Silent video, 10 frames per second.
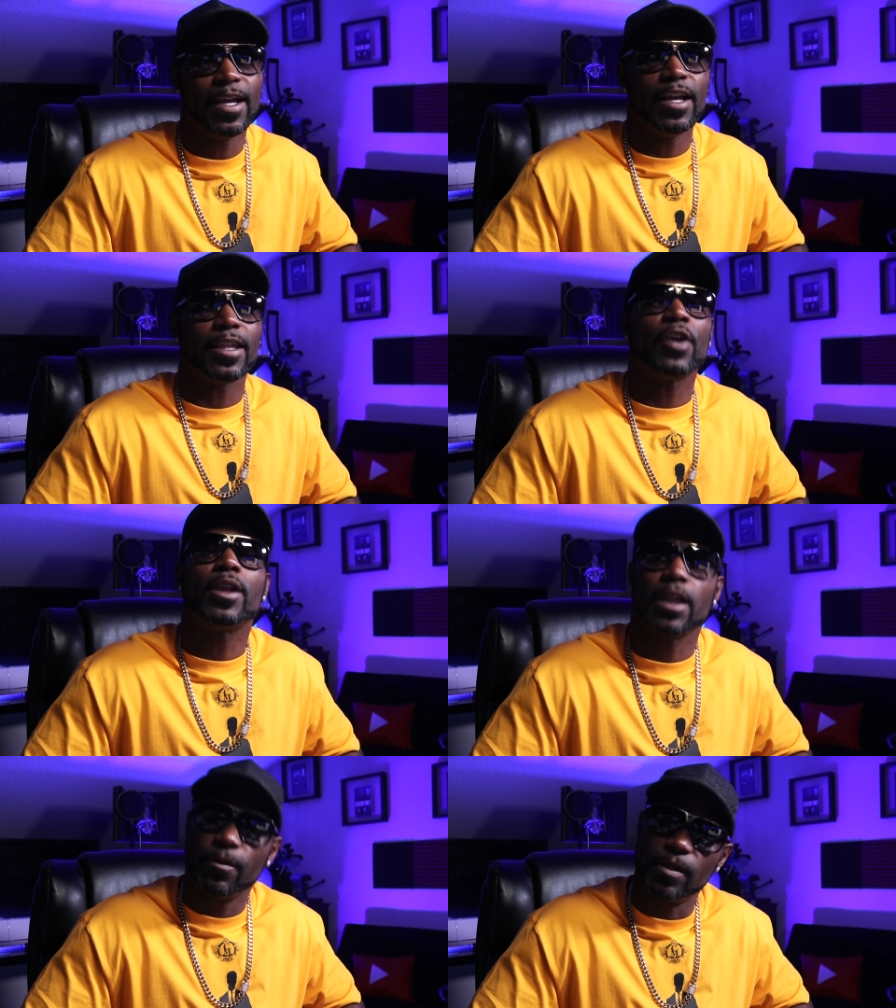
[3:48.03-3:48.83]
They're gonna
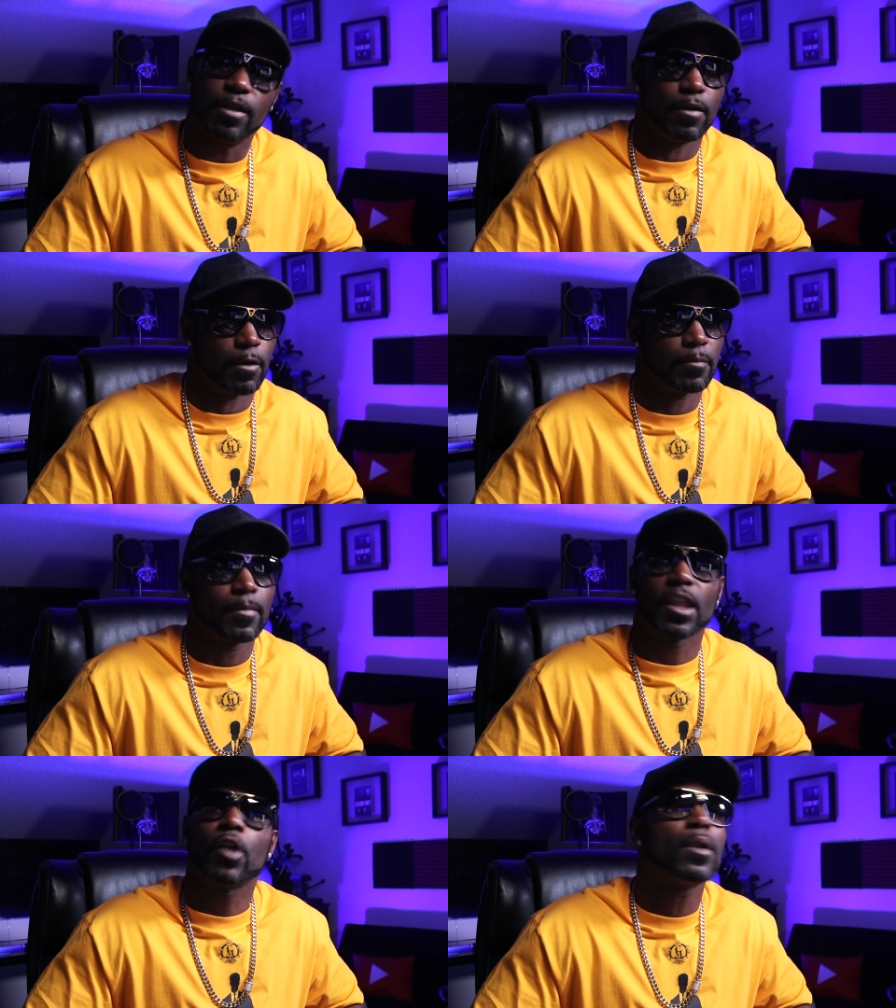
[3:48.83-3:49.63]
give you the car.
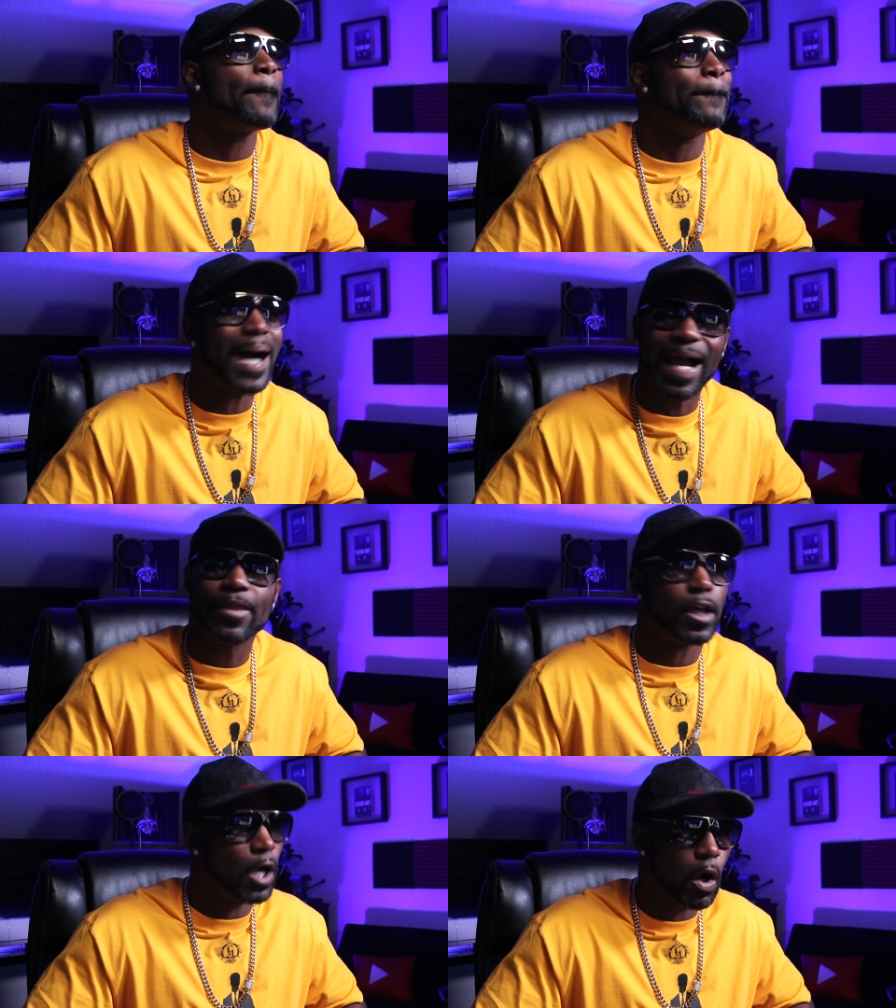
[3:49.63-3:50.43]
You're gonna buy the
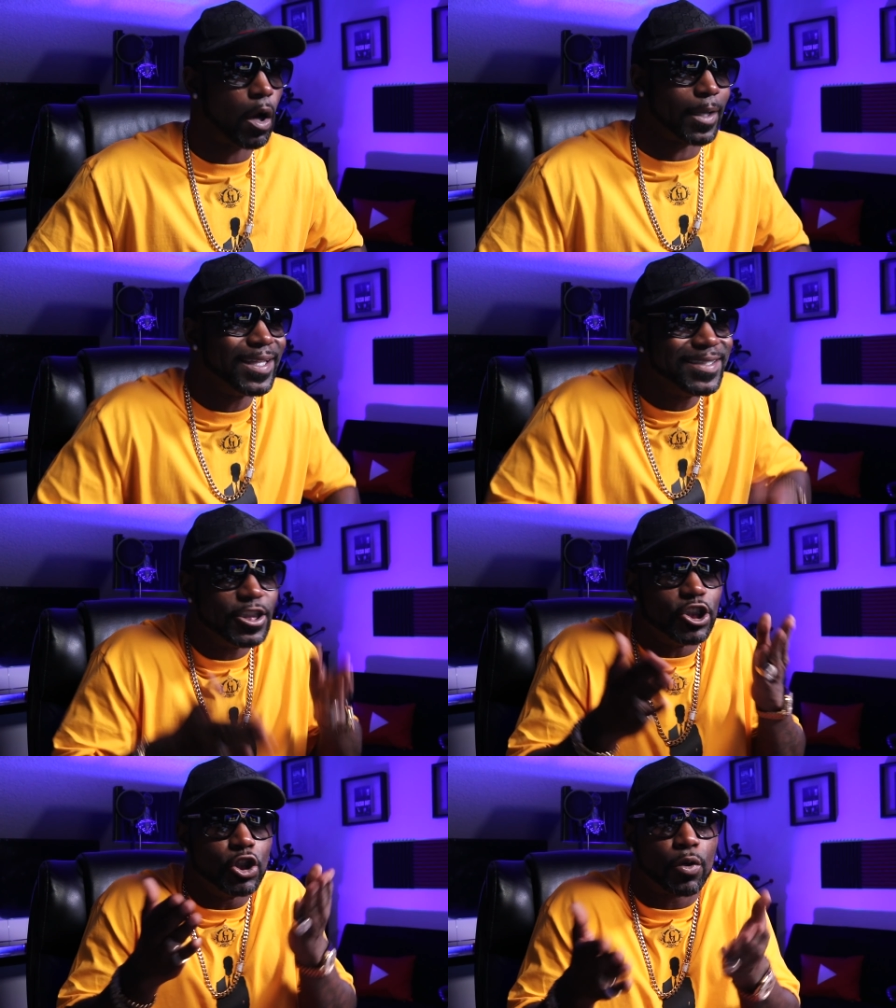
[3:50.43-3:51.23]
car. This
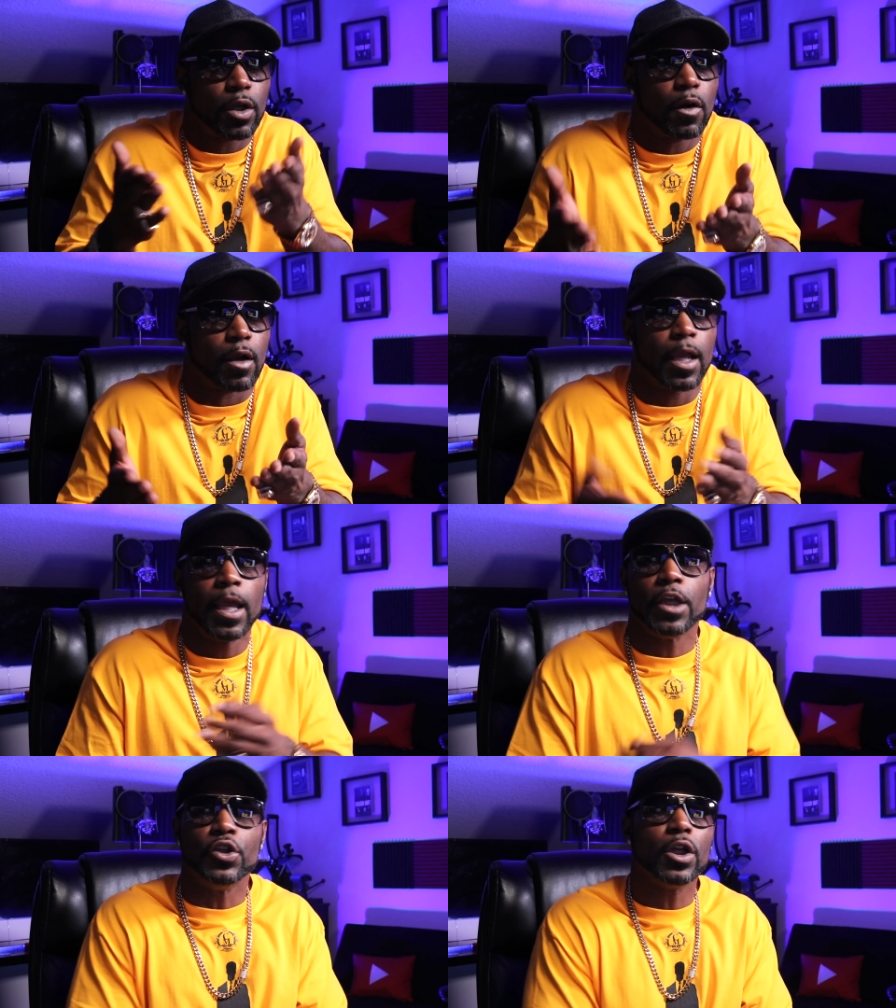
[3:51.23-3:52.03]
is your car.
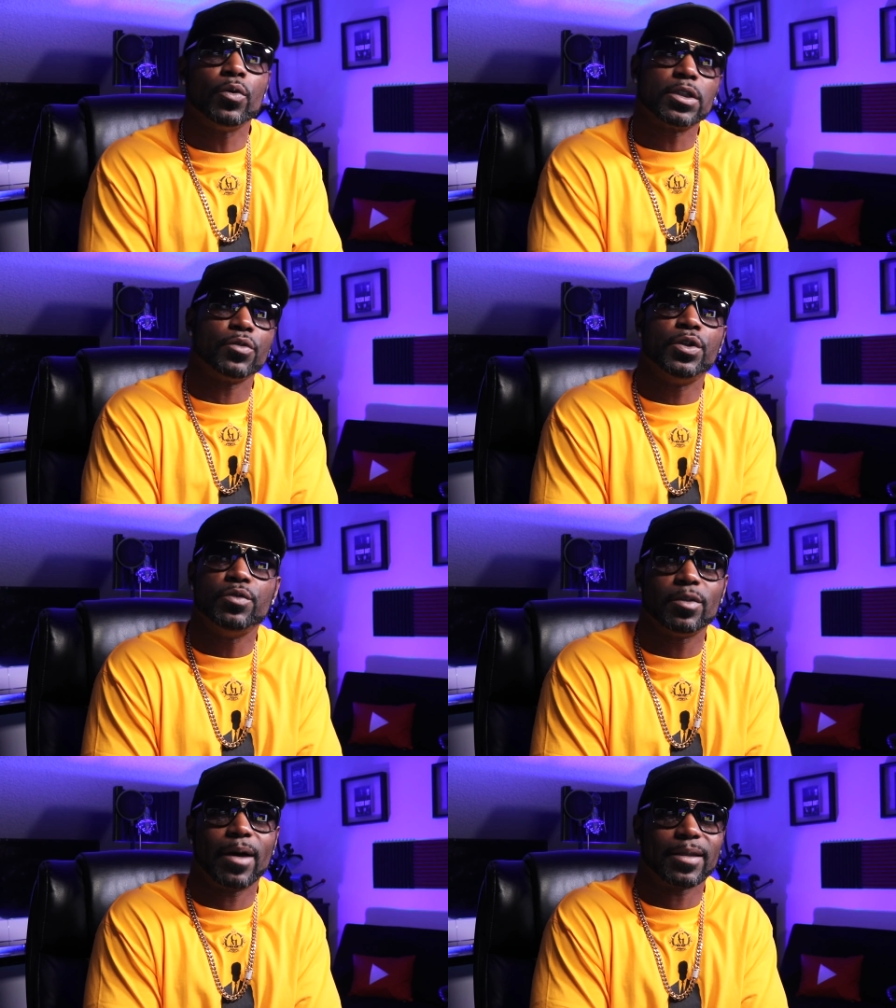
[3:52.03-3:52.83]
You know what's so huge
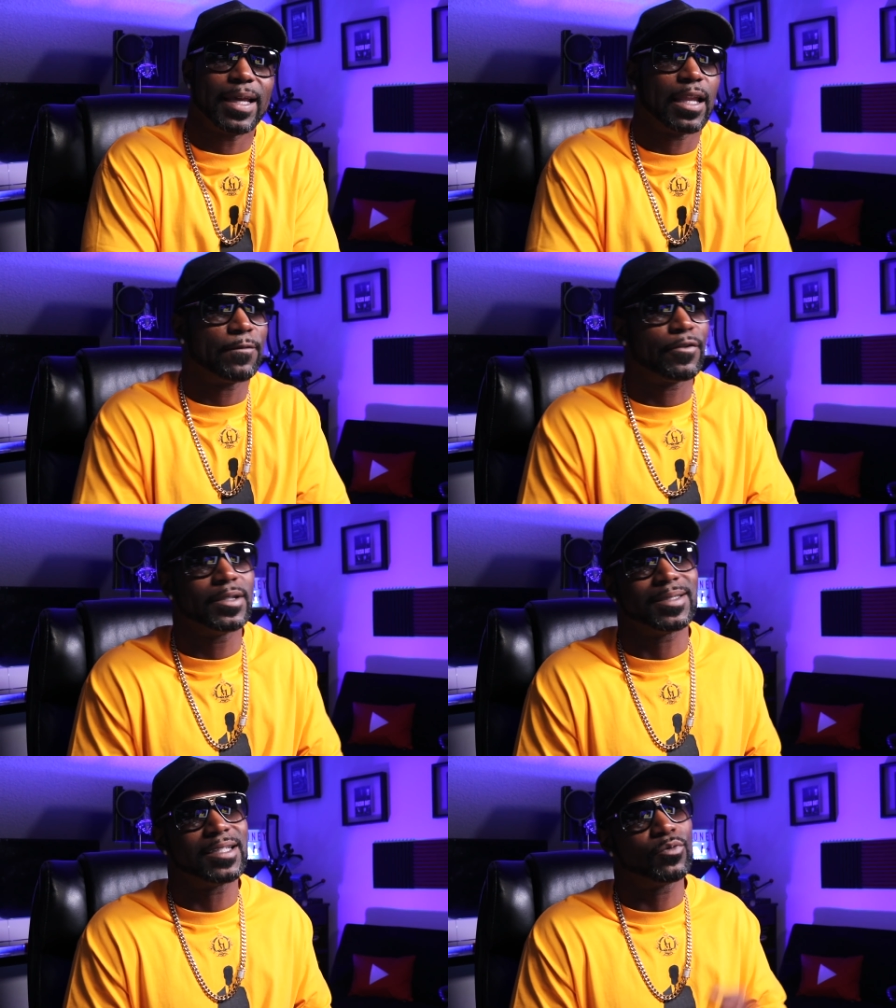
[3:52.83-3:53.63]
about that? Like for
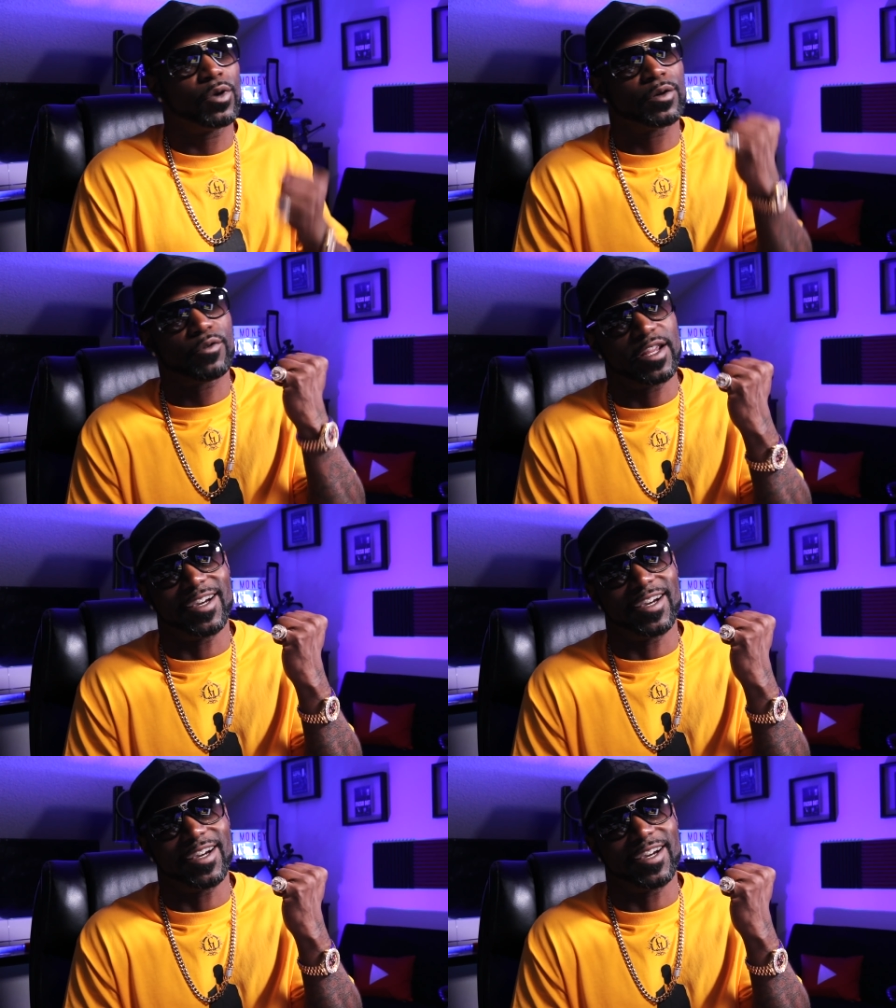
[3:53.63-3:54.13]
instance, I just won a ring.